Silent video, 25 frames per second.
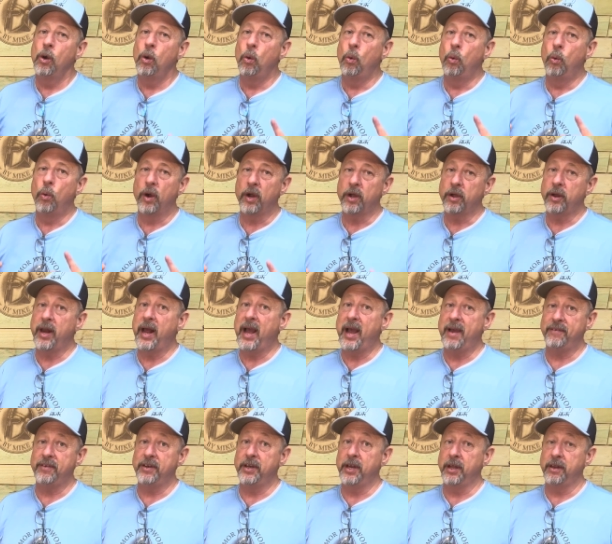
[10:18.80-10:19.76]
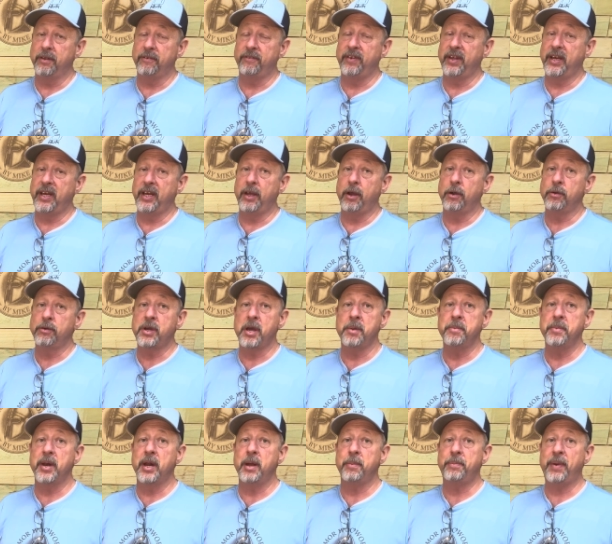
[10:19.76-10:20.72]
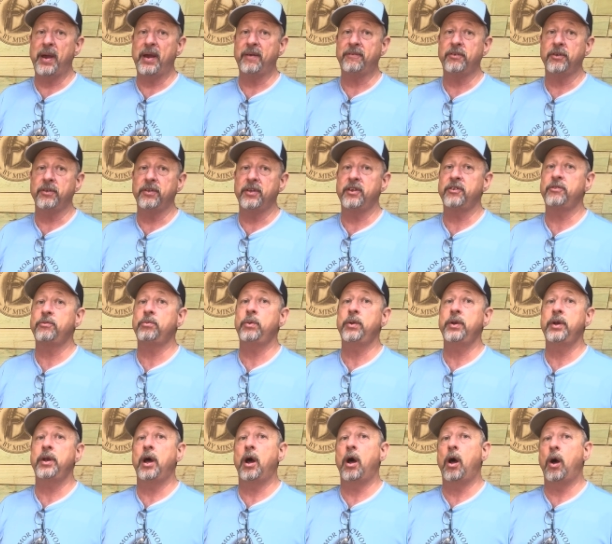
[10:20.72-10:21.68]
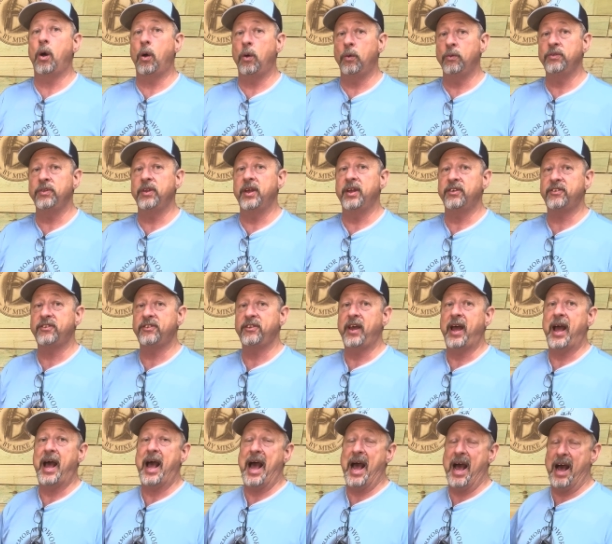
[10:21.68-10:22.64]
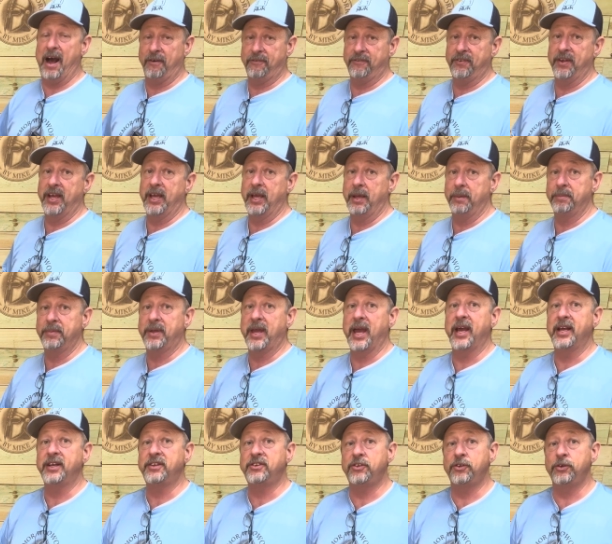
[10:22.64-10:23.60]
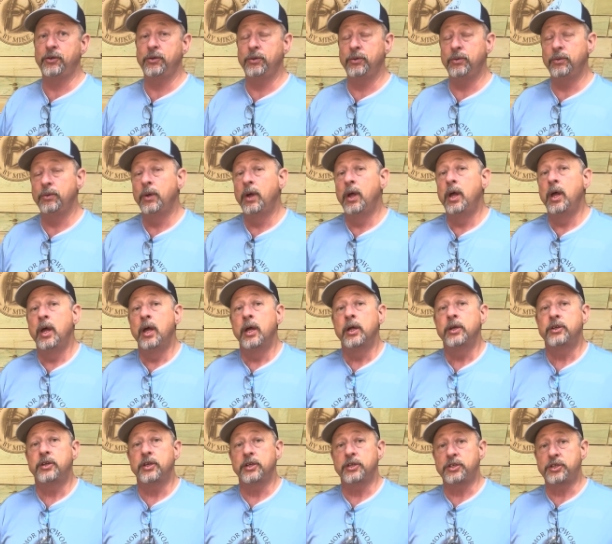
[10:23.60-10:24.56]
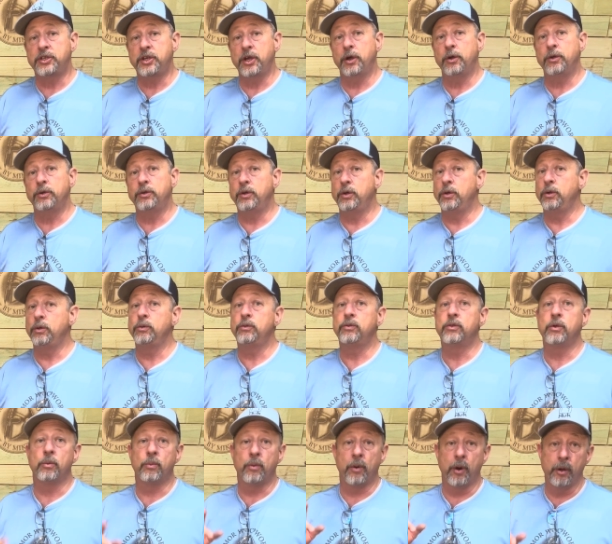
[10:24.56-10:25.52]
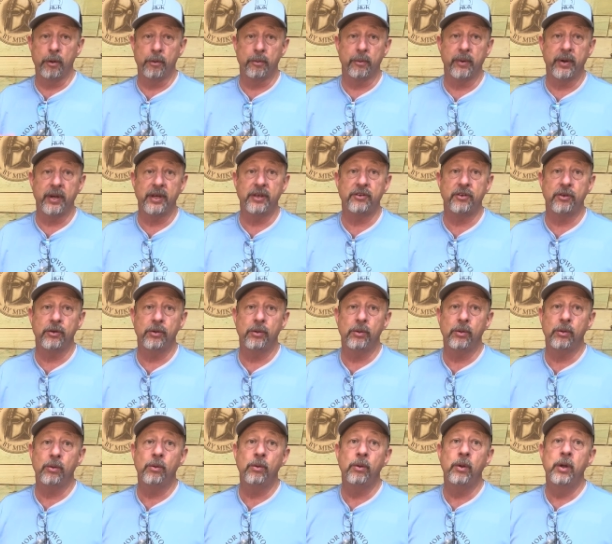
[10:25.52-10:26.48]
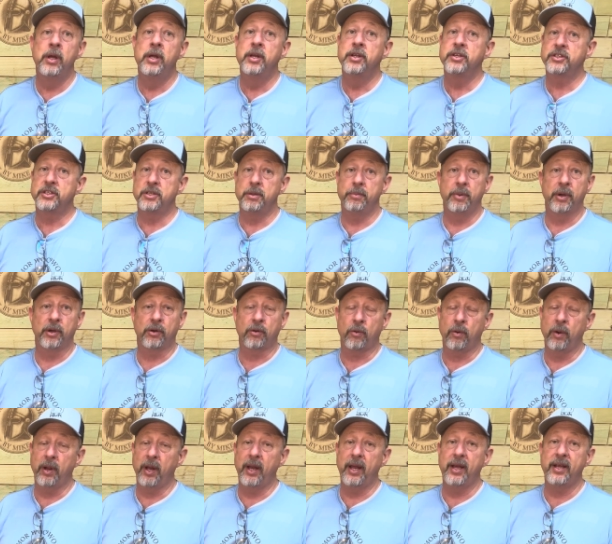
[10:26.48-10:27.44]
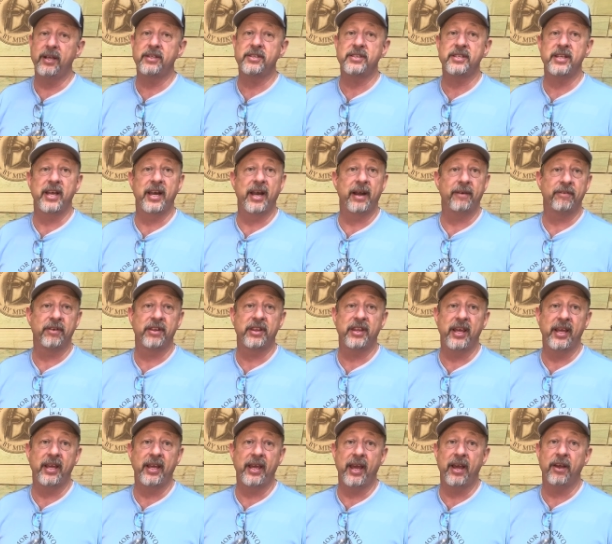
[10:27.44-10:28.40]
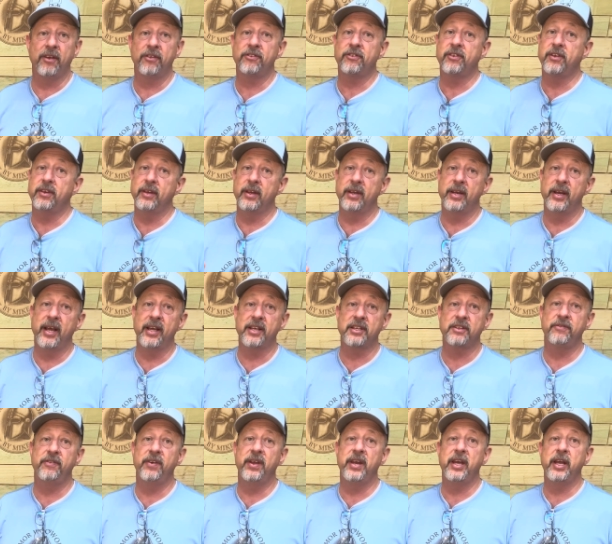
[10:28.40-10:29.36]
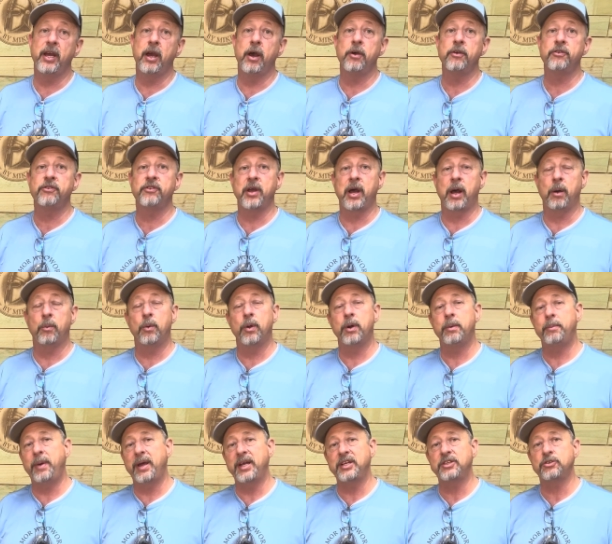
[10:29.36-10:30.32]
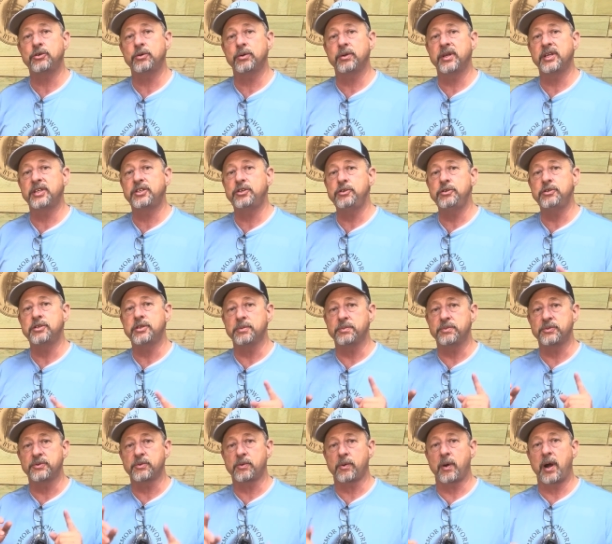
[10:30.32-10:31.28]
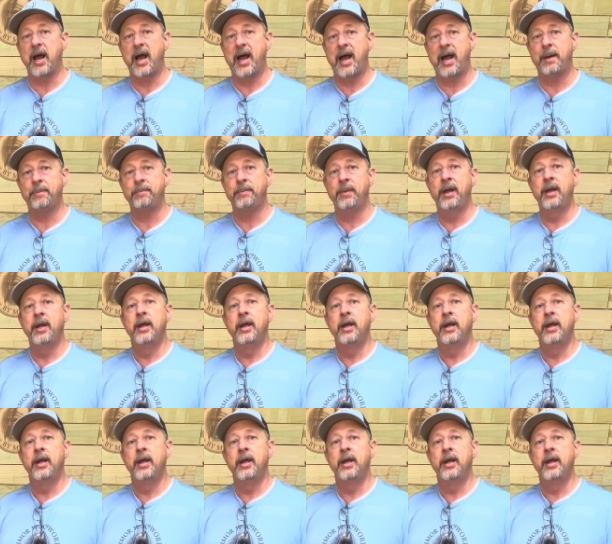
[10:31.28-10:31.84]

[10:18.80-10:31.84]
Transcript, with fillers: we're going to have another video coming up after this one on this Alpha MK2 to show you the rotary tool, some acrylics and everything else in the next video. So I want to make sure that you subscribe